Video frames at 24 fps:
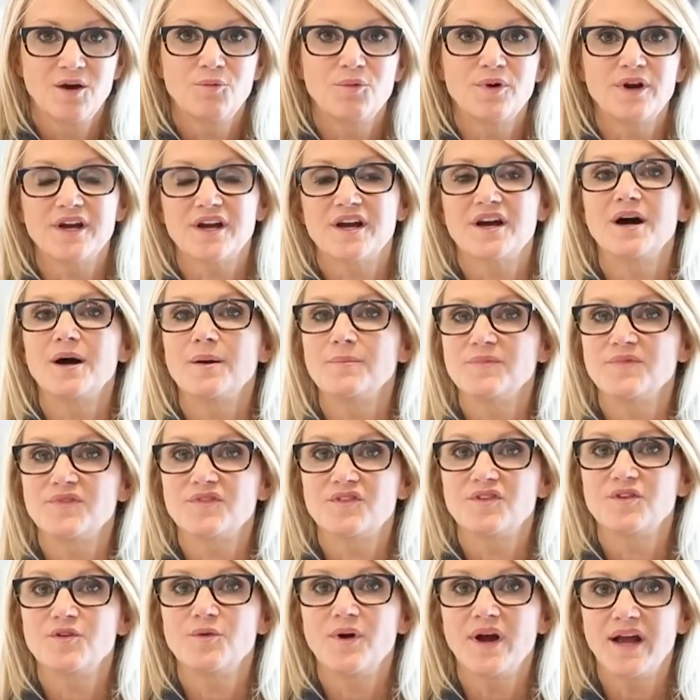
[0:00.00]
when it comes
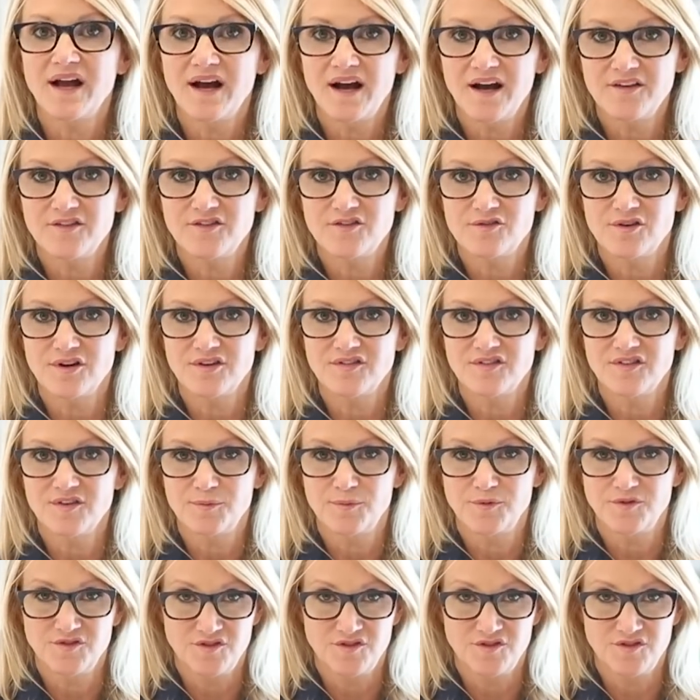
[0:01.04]
to a high-stress